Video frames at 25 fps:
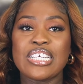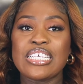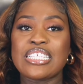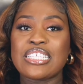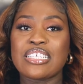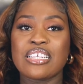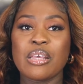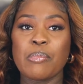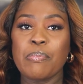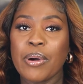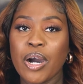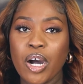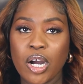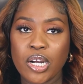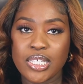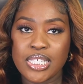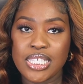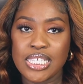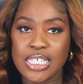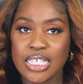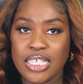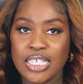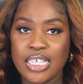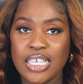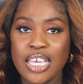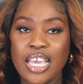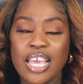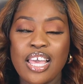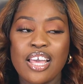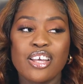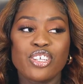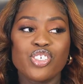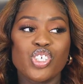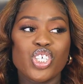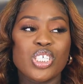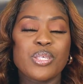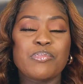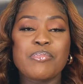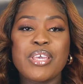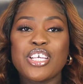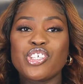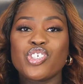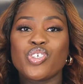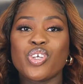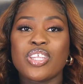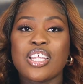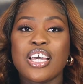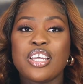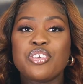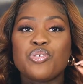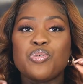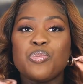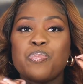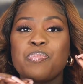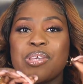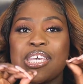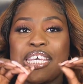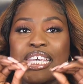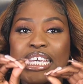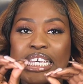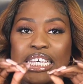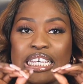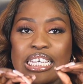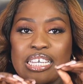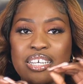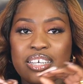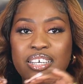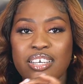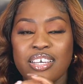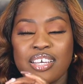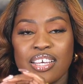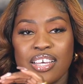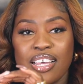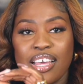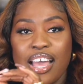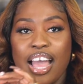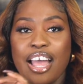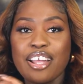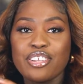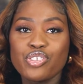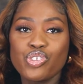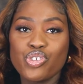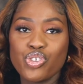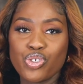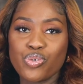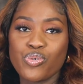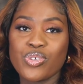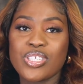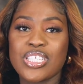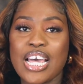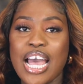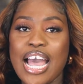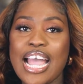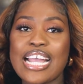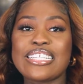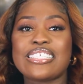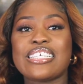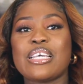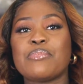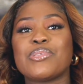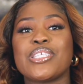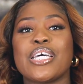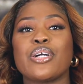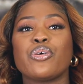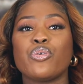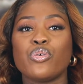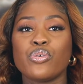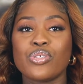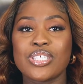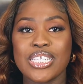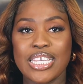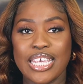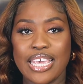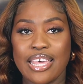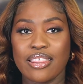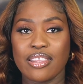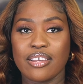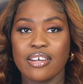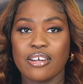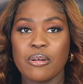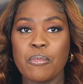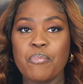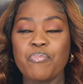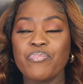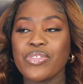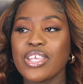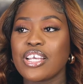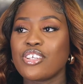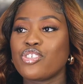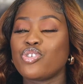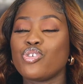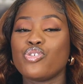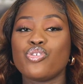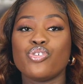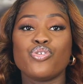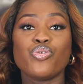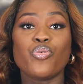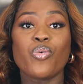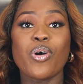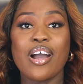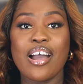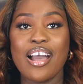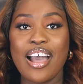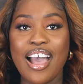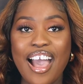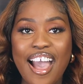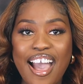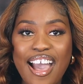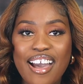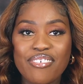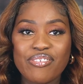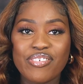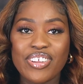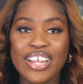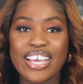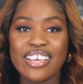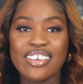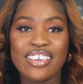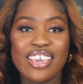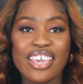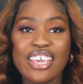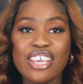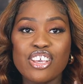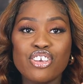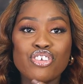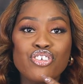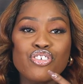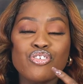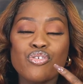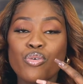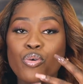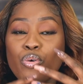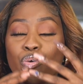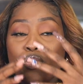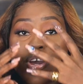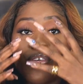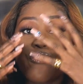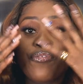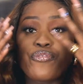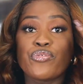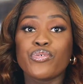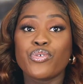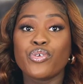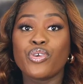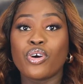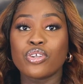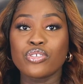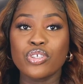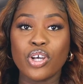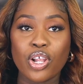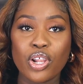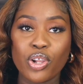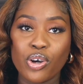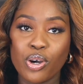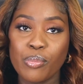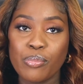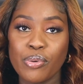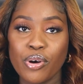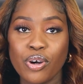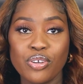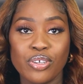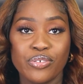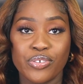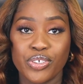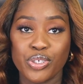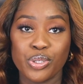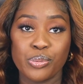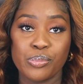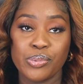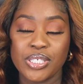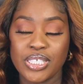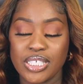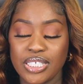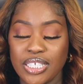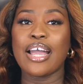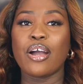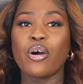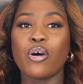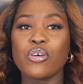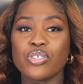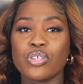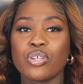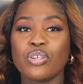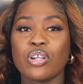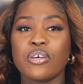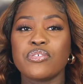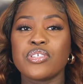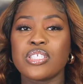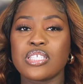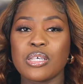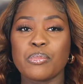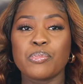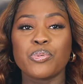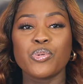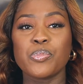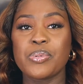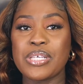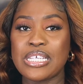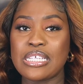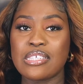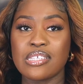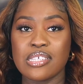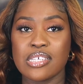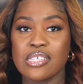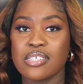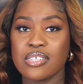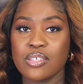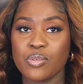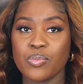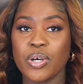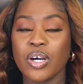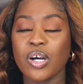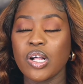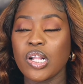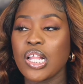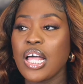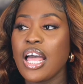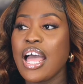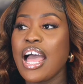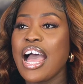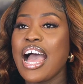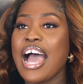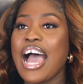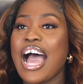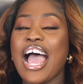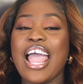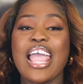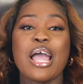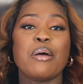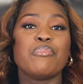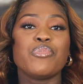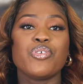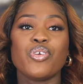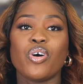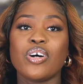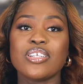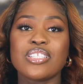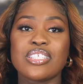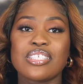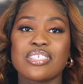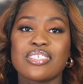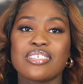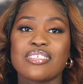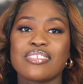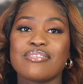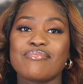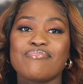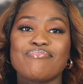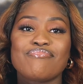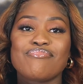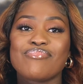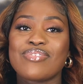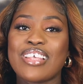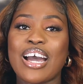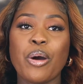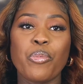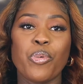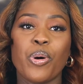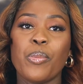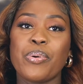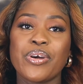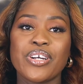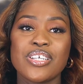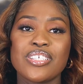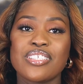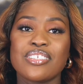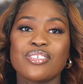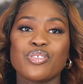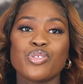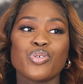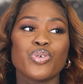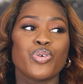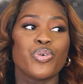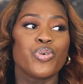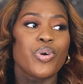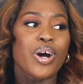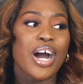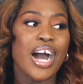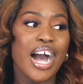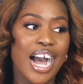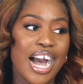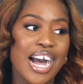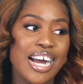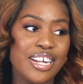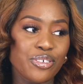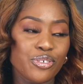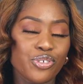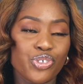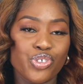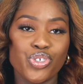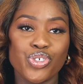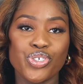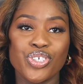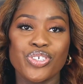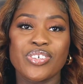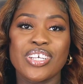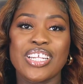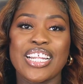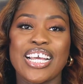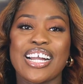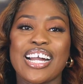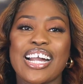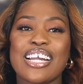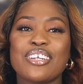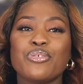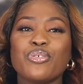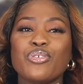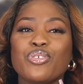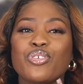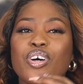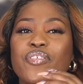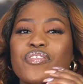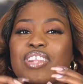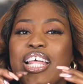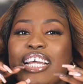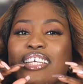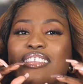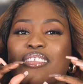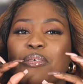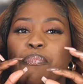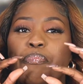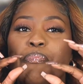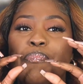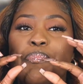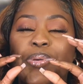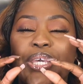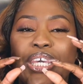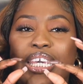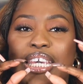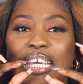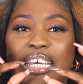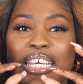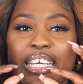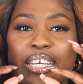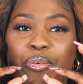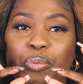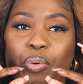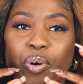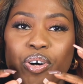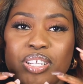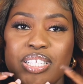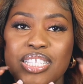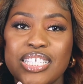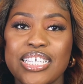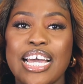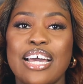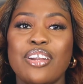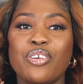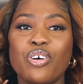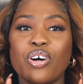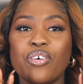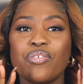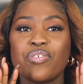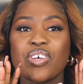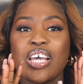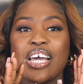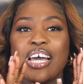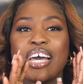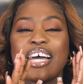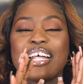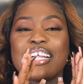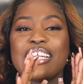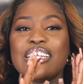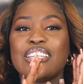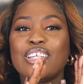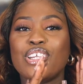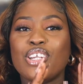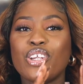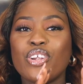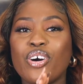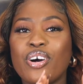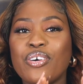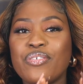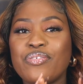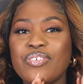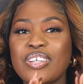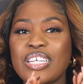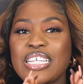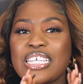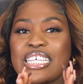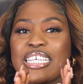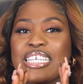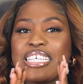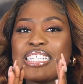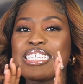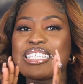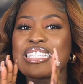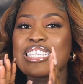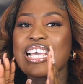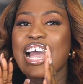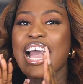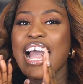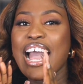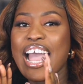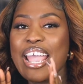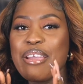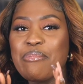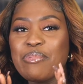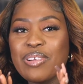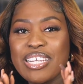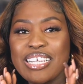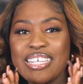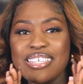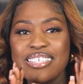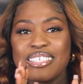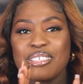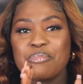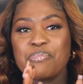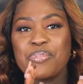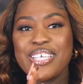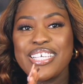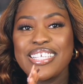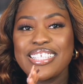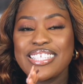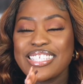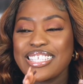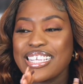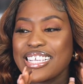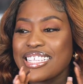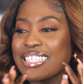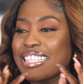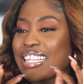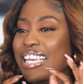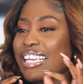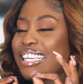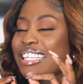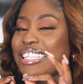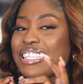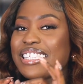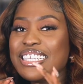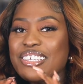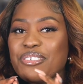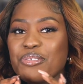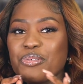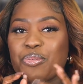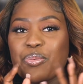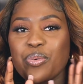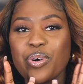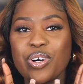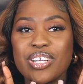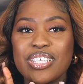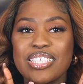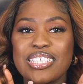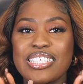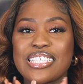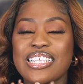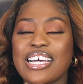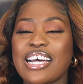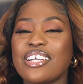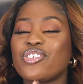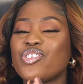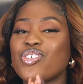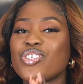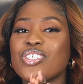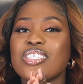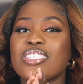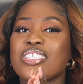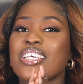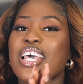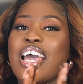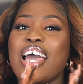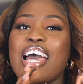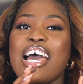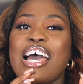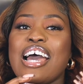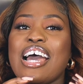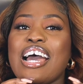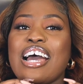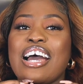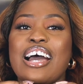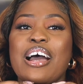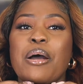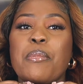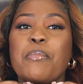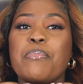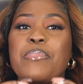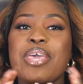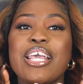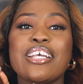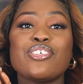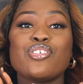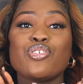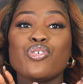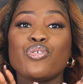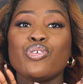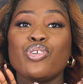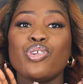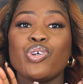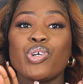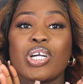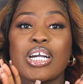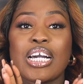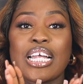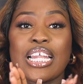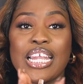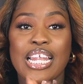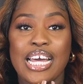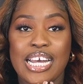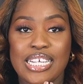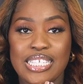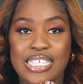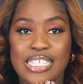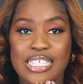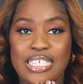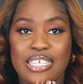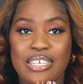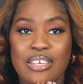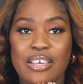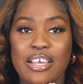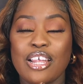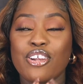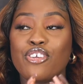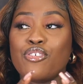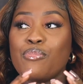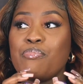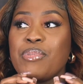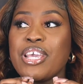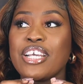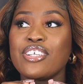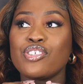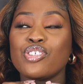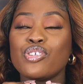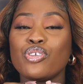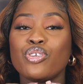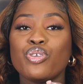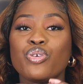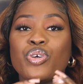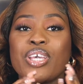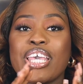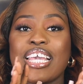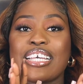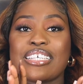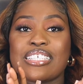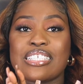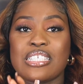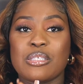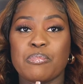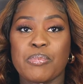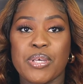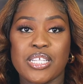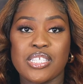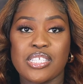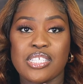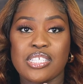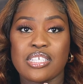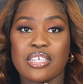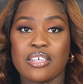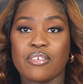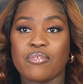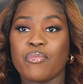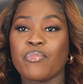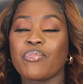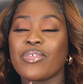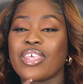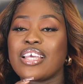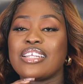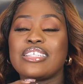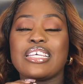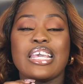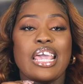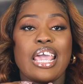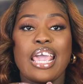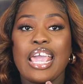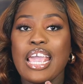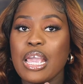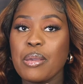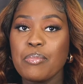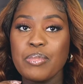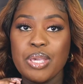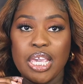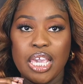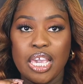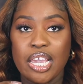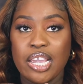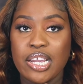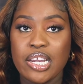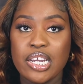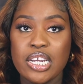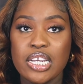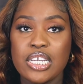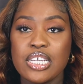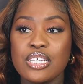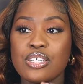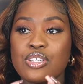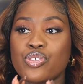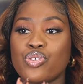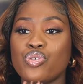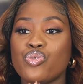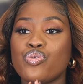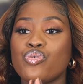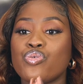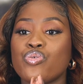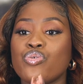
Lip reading: is in a party. Just make sure that you pick and choose the items that go together, so you don't have like a full-on club all over your body. I also love simple pieces as well. I am not that one person to go hard on jewelry. Like, I don't love like the big ones. I love lovely, timeless pieces, like little ones that just makes you look classy, makes you look expensive. The aim here is